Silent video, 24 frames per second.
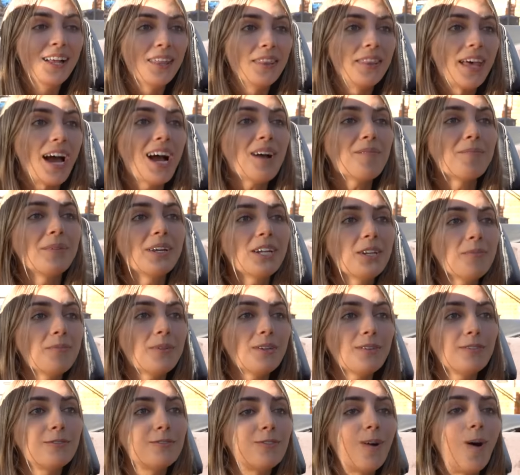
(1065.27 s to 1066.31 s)
That made
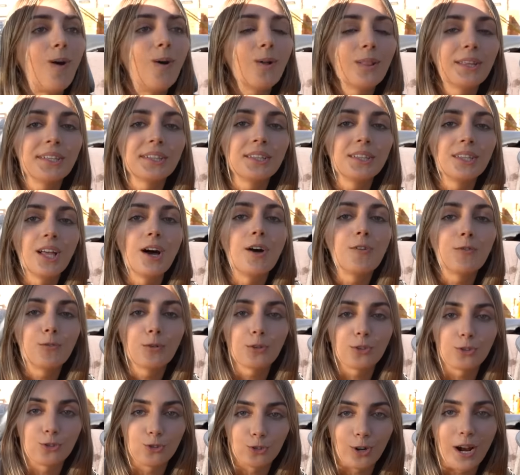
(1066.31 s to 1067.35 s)
me fall in love
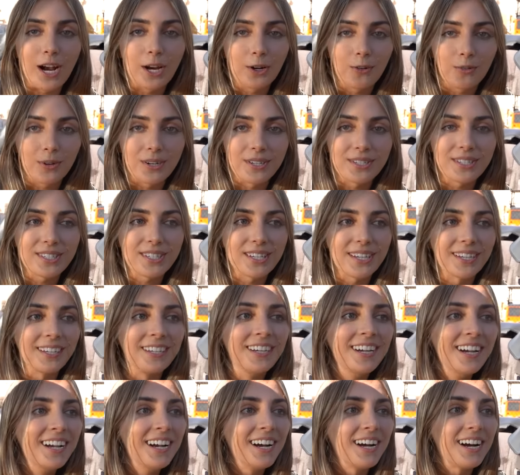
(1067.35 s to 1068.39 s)
with drag racing.
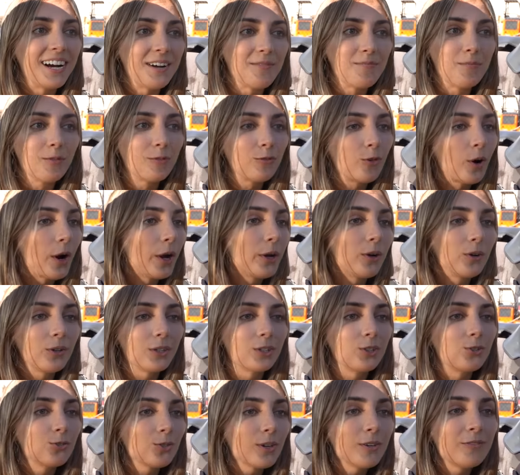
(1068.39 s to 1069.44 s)
Before I'd
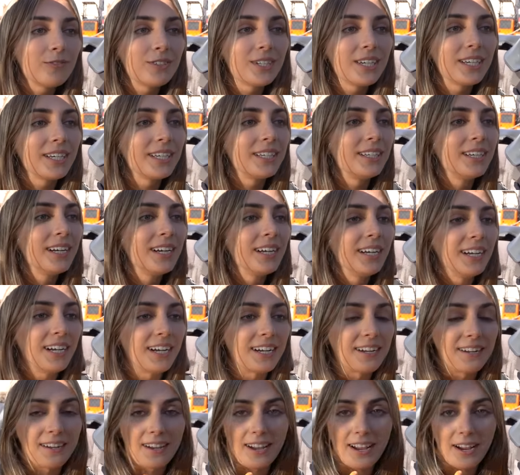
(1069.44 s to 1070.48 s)
only drifted,
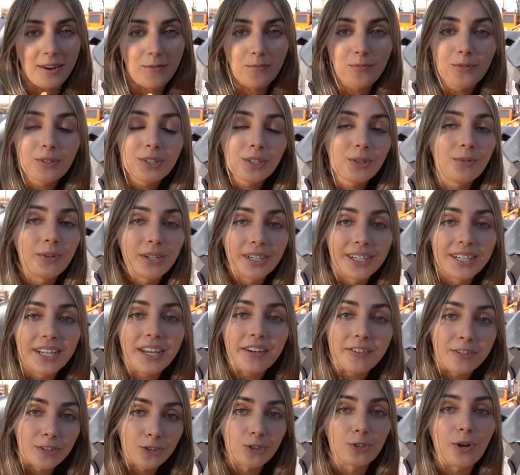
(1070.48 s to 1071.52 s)
I really wanted to
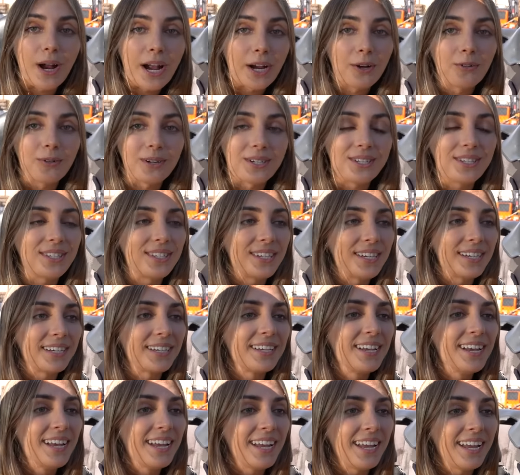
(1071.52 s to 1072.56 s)
get into drag racing,
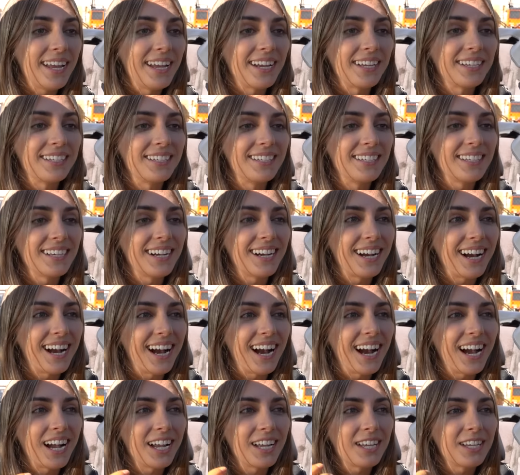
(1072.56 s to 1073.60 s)
and
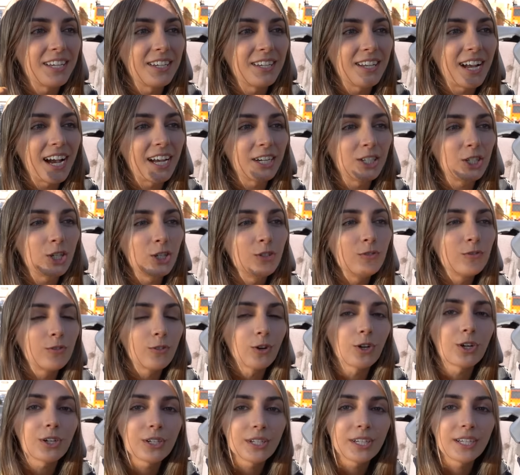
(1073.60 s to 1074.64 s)
I had
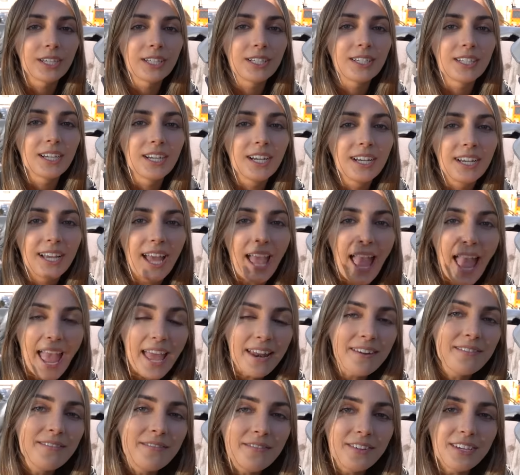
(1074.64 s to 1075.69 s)
converted
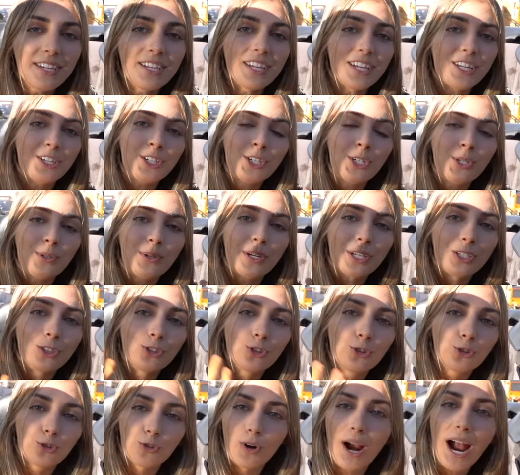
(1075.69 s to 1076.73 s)
Envy into a
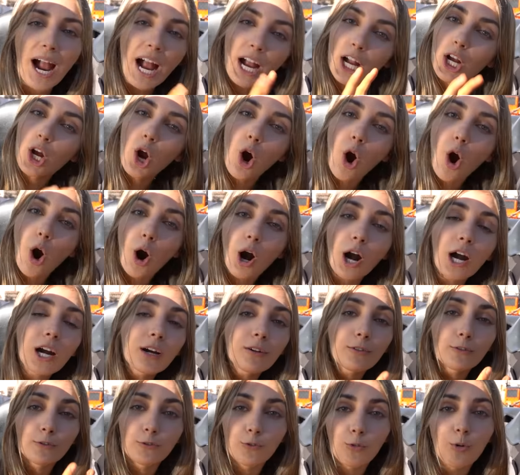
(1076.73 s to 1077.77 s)
drag
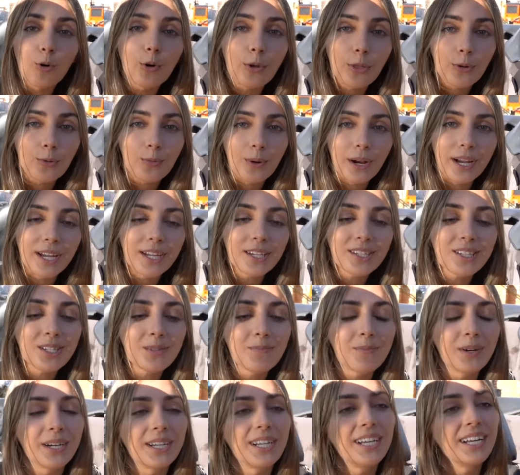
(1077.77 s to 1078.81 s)
car for the race,
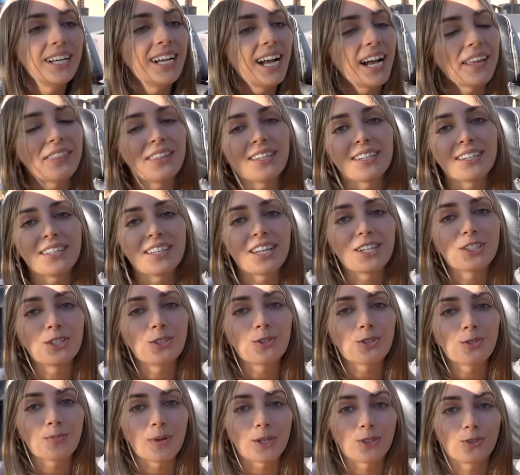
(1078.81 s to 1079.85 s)
but at the end of the day, she
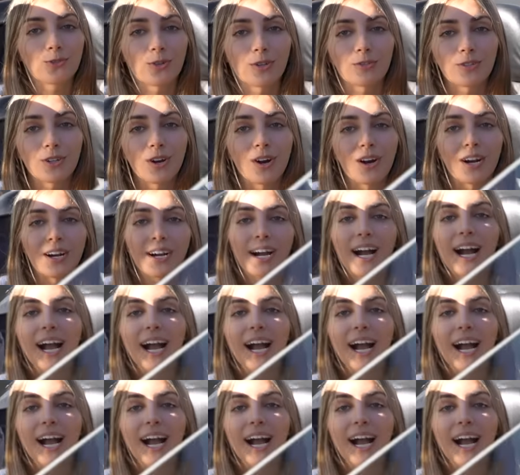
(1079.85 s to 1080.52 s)
was my drift car.